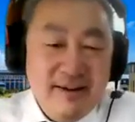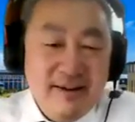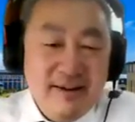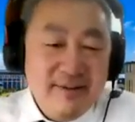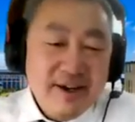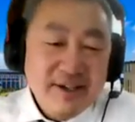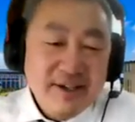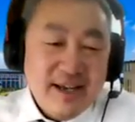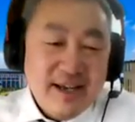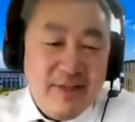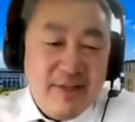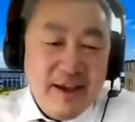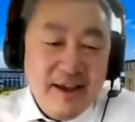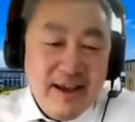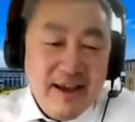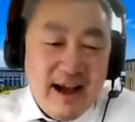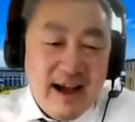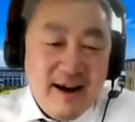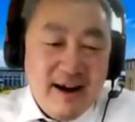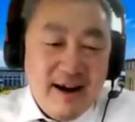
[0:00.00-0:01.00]
because I think
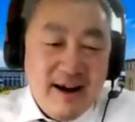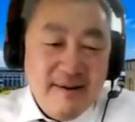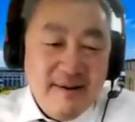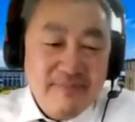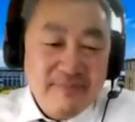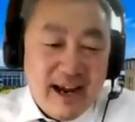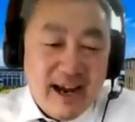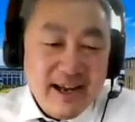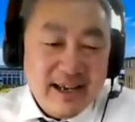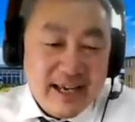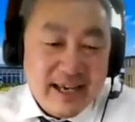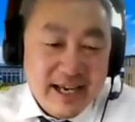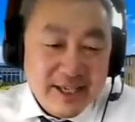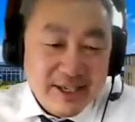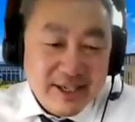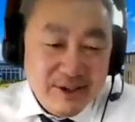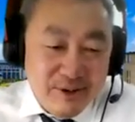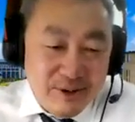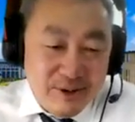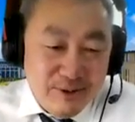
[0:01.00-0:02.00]
I guess
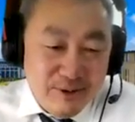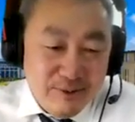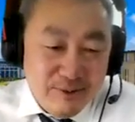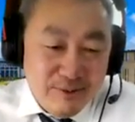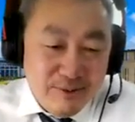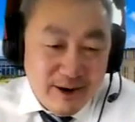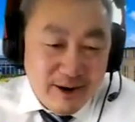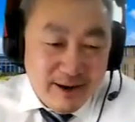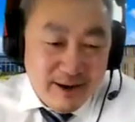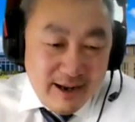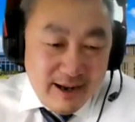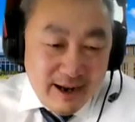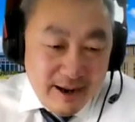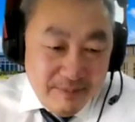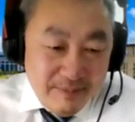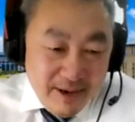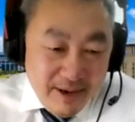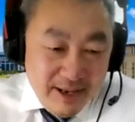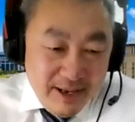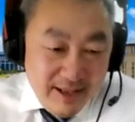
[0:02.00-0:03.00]
you know what I
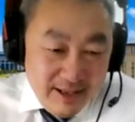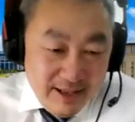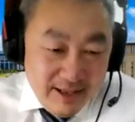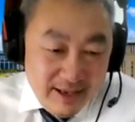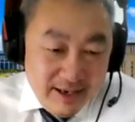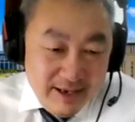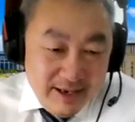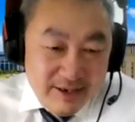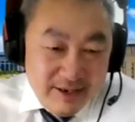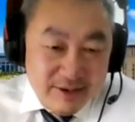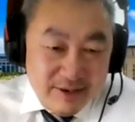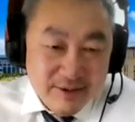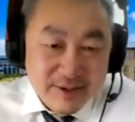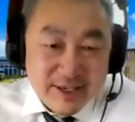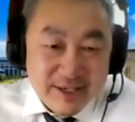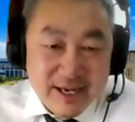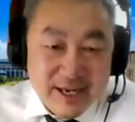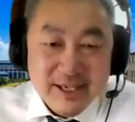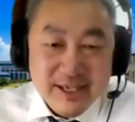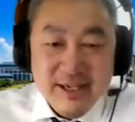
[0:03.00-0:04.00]
mean to
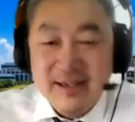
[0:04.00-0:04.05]
say.